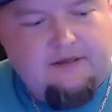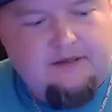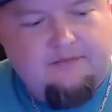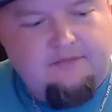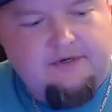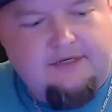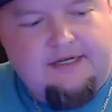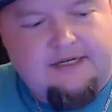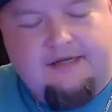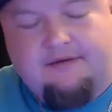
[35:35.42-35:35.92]

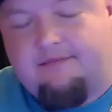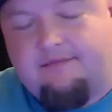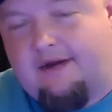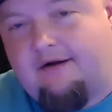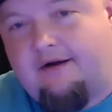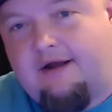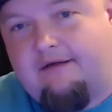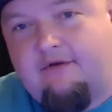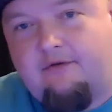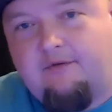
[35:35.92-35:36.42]
But again, I
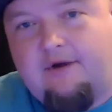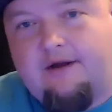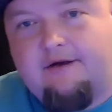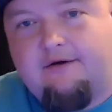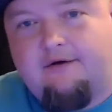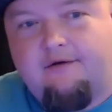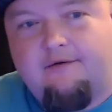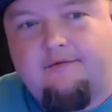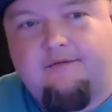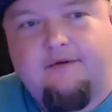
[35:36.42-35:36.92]
don't have any white
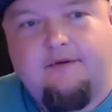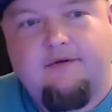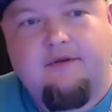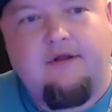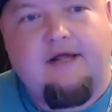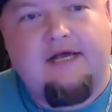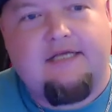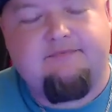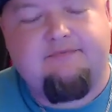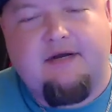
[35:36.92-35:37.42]
girl. The
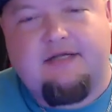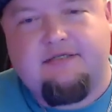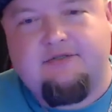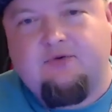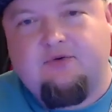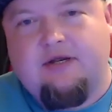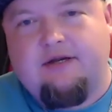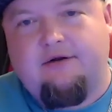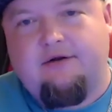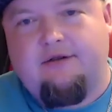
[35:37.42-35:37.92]
last batch of
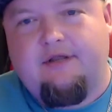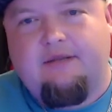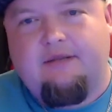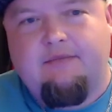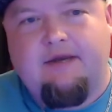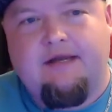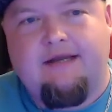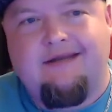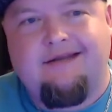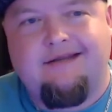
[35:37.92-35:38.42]
white girl that I
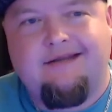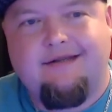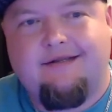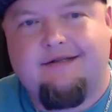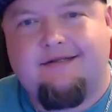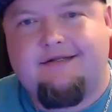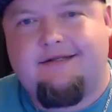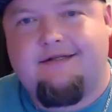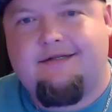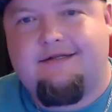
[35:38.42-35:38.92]
made
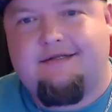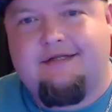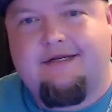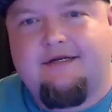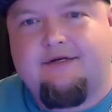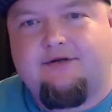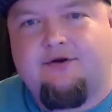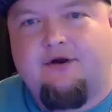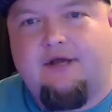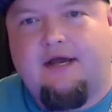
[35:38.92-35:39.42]

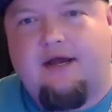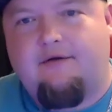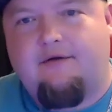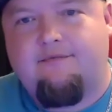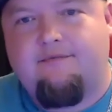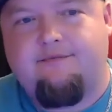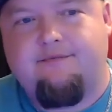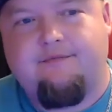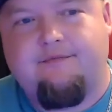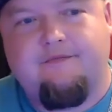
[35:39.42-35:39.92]
didn't turn out.
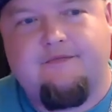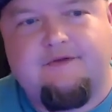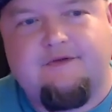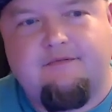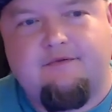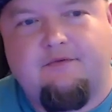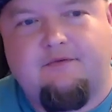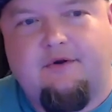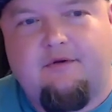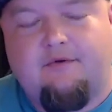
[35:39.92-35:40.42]

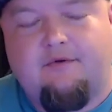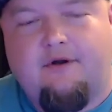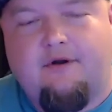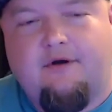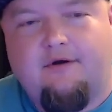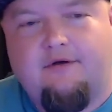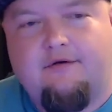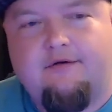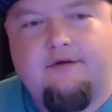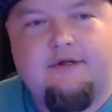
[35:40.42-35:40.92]
Something went
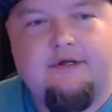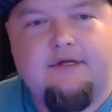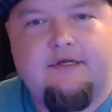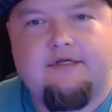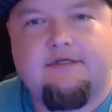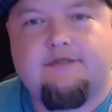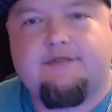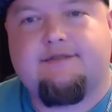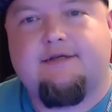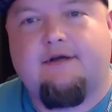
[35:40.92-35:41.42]
wrong.
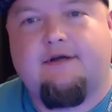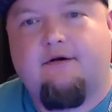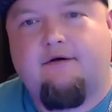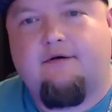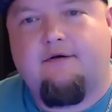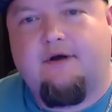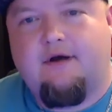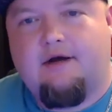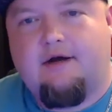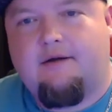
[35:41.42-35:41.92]

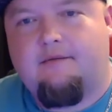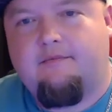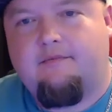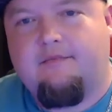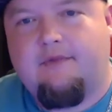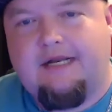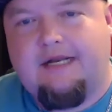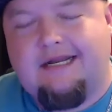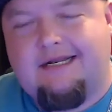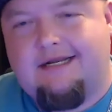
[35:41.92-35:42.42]
So, uh,
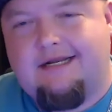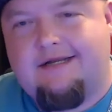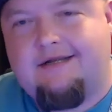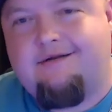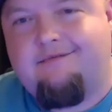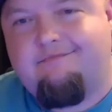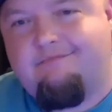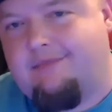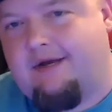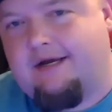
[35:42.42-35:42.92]
and I need,
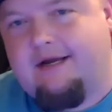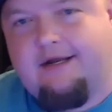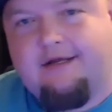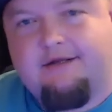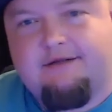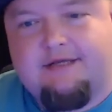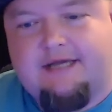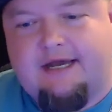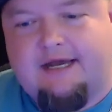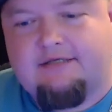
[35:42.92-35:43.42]
I got to
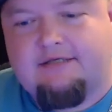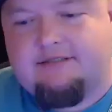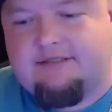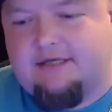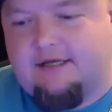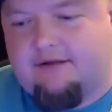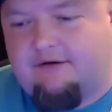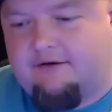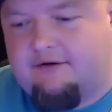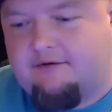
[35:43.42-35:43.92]
get the cash
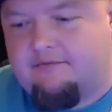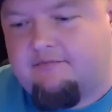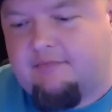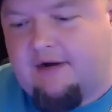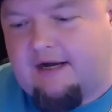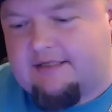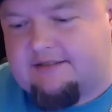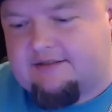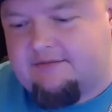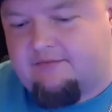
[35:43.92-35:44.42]
together to
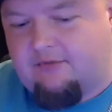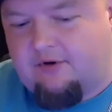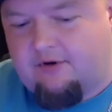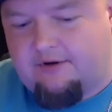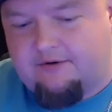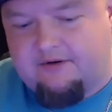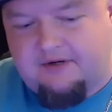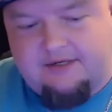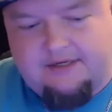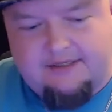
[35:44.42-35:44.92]
buy some more
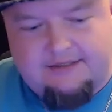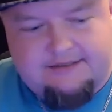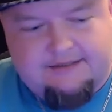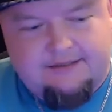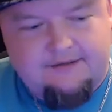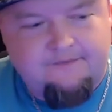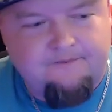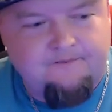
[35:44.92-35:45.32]
ingredients